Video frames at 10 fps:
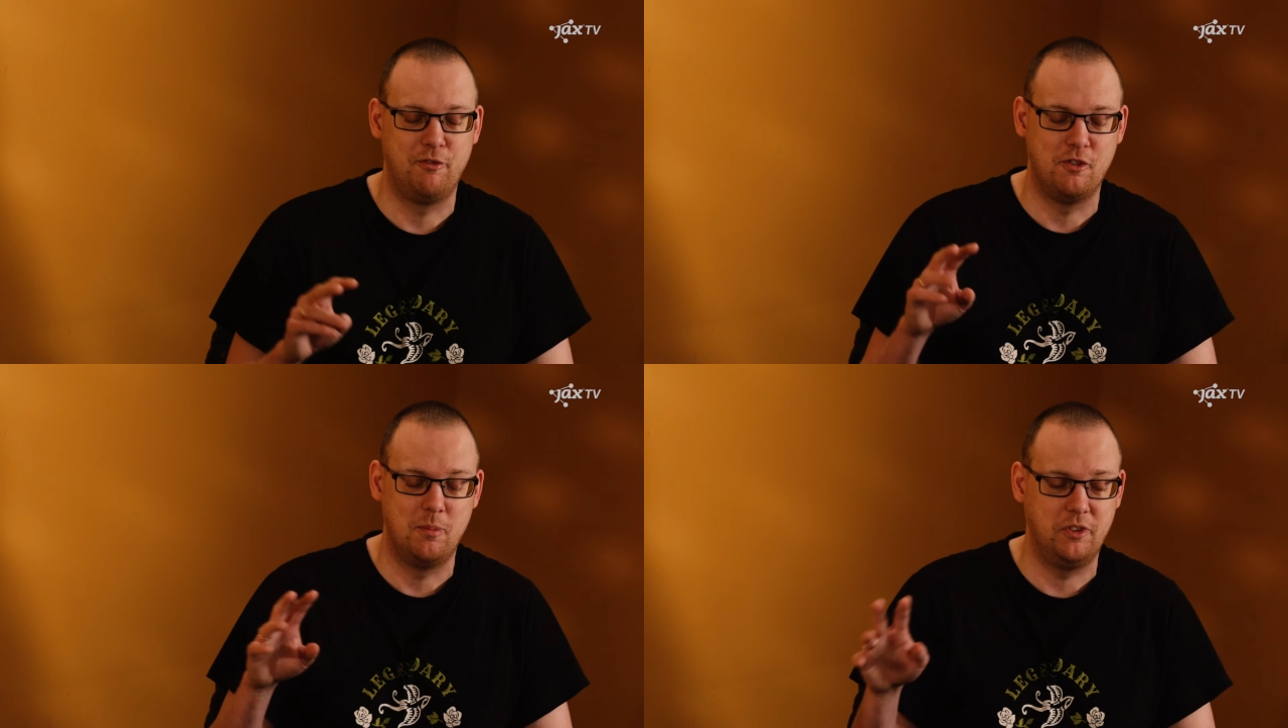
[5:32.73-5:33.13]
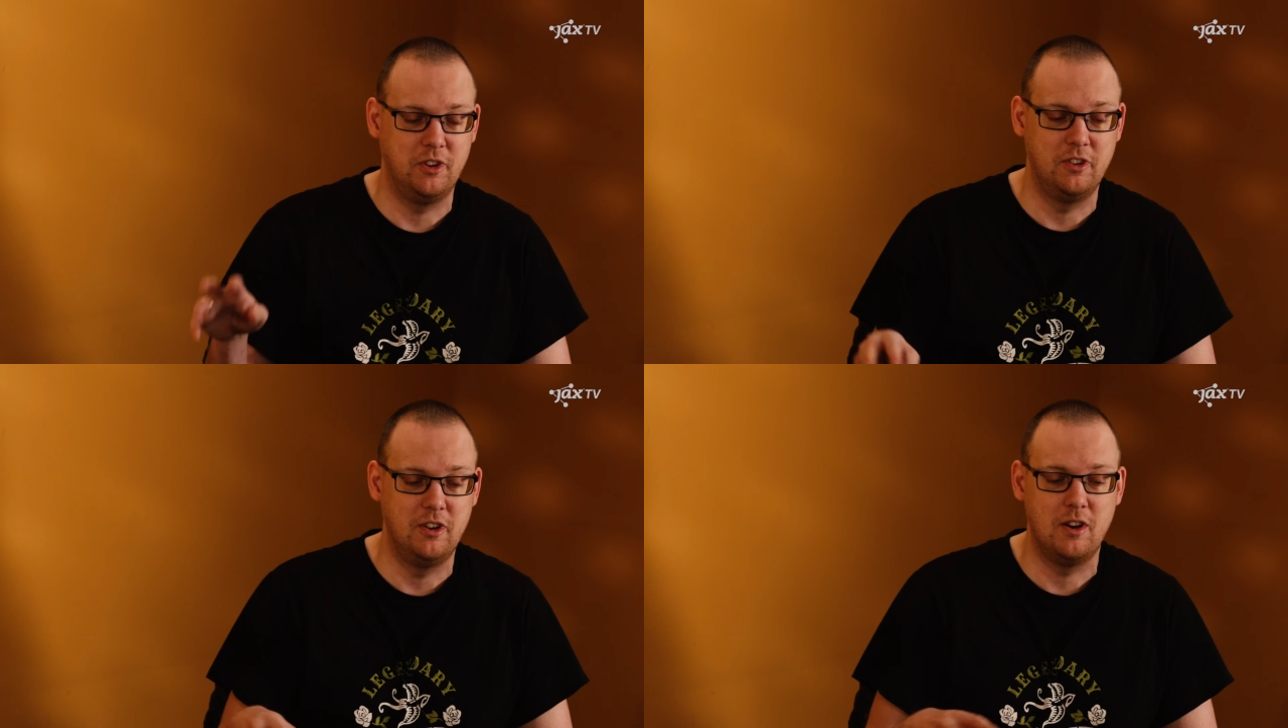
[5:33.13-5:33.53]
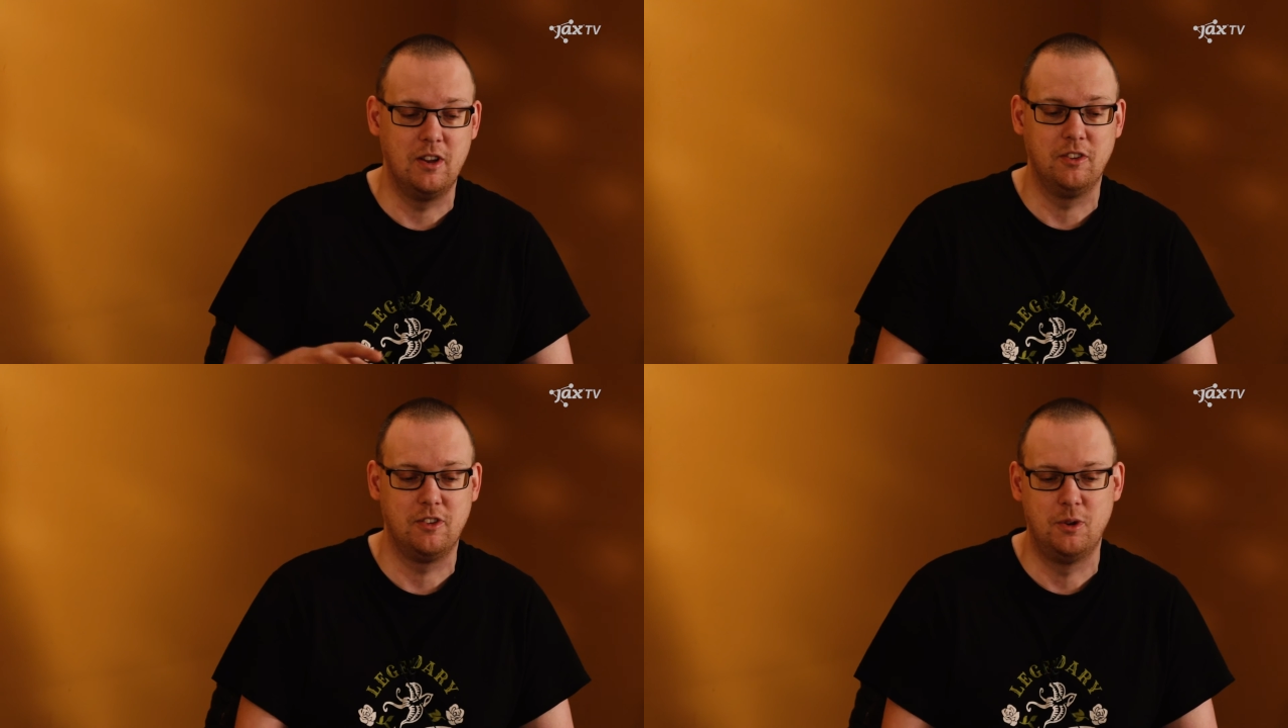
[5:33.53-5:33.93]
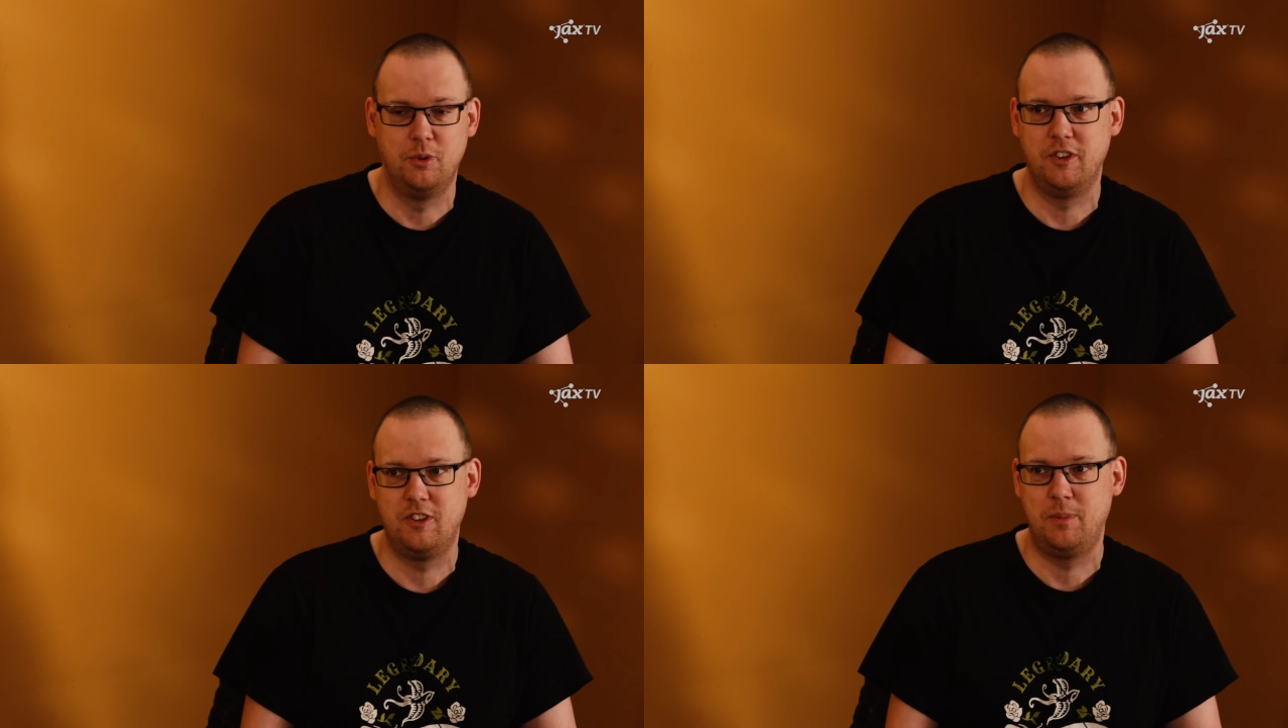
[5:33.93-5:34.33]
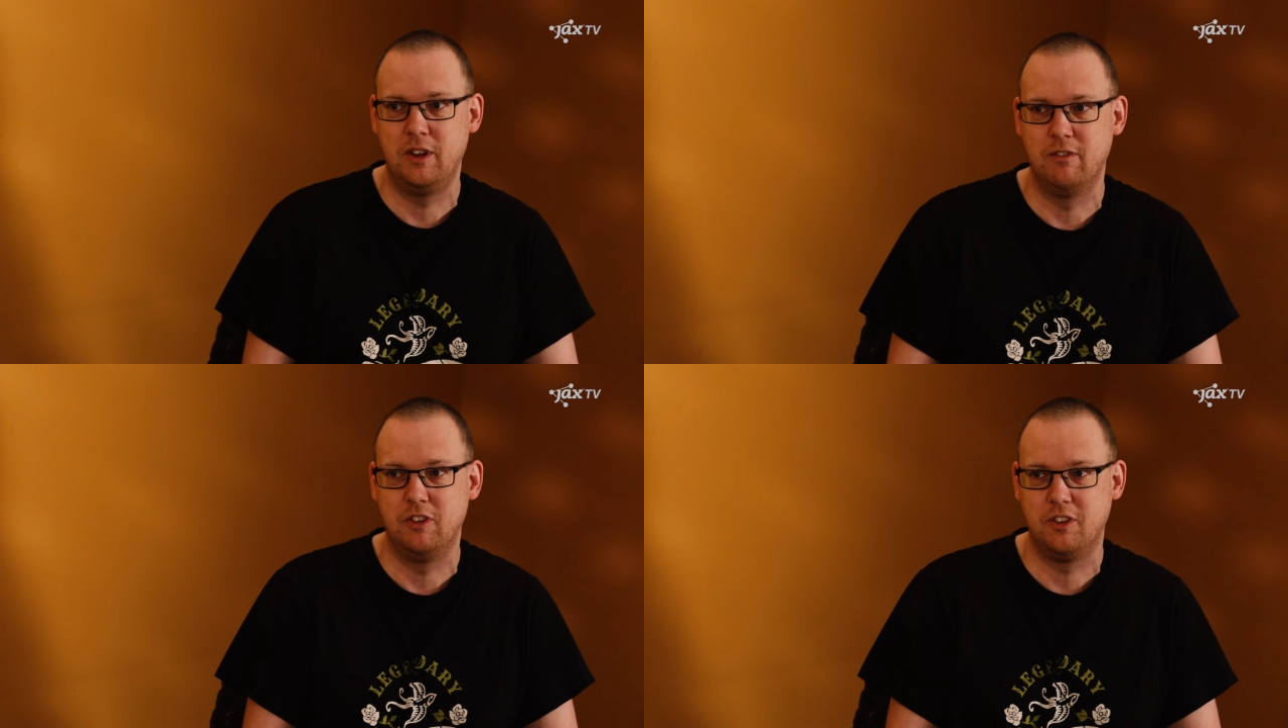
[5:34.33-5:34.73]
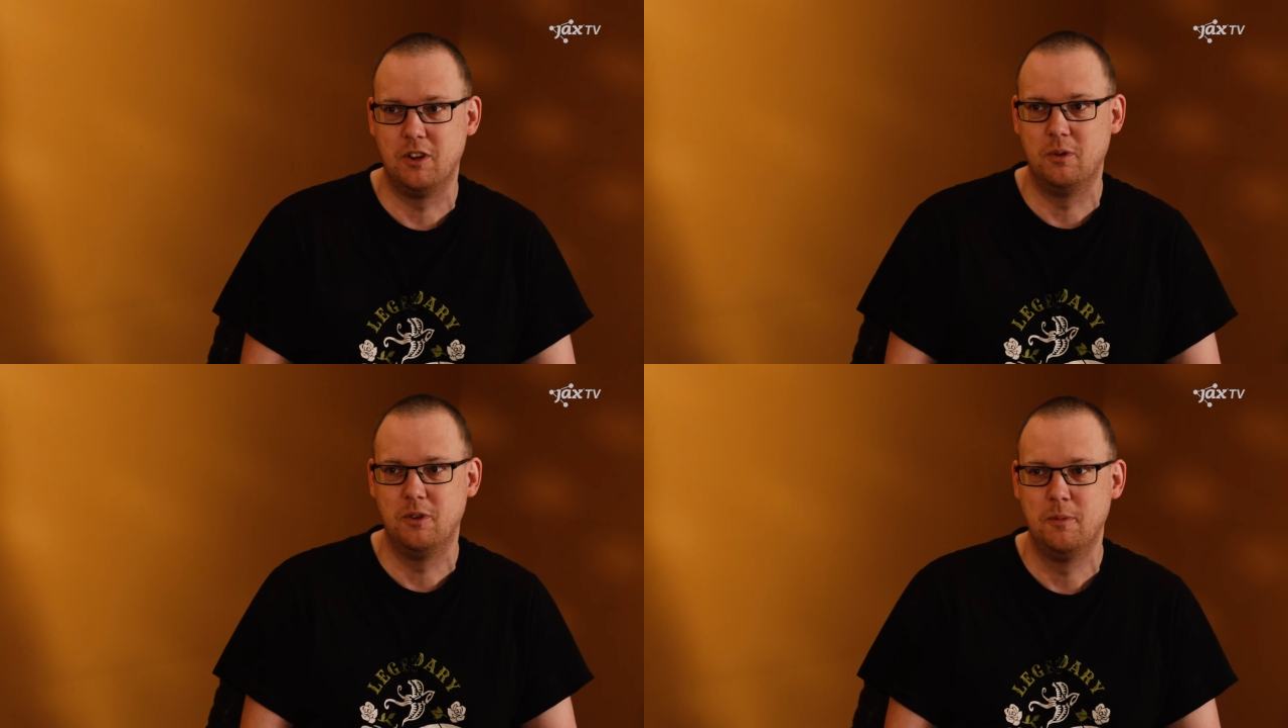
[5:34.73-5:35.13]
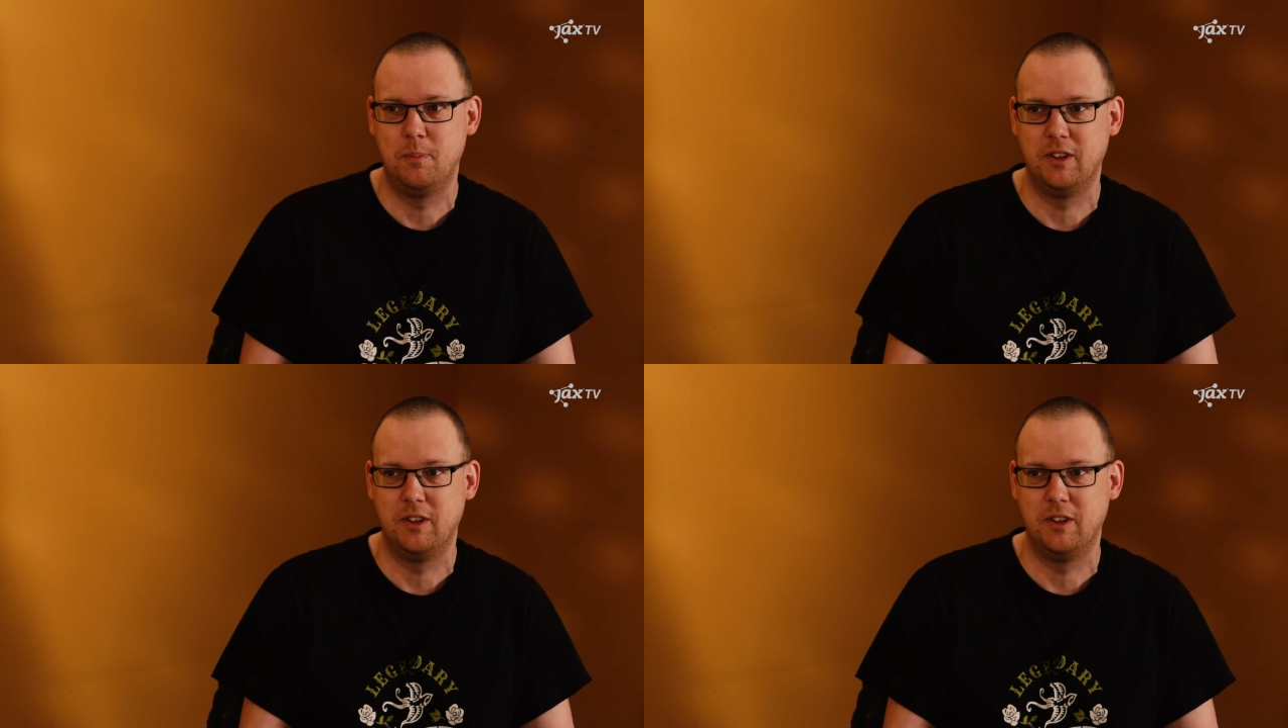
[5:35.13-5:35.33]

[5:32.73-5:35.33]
Performance engineering is a whole discipline of its own,